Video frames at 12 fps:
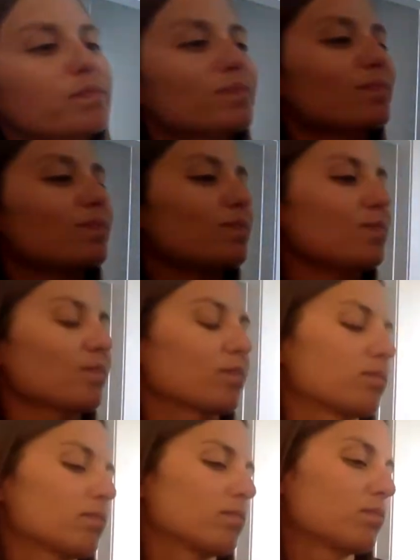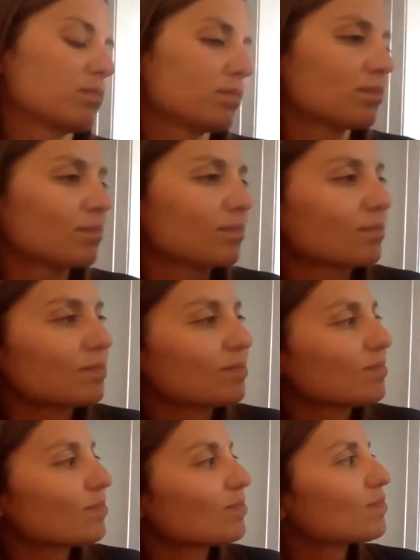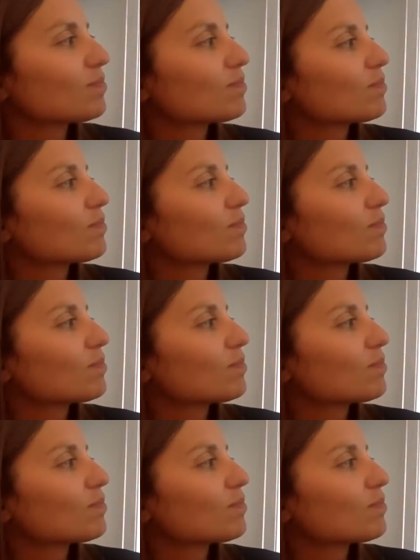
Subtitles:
(silence)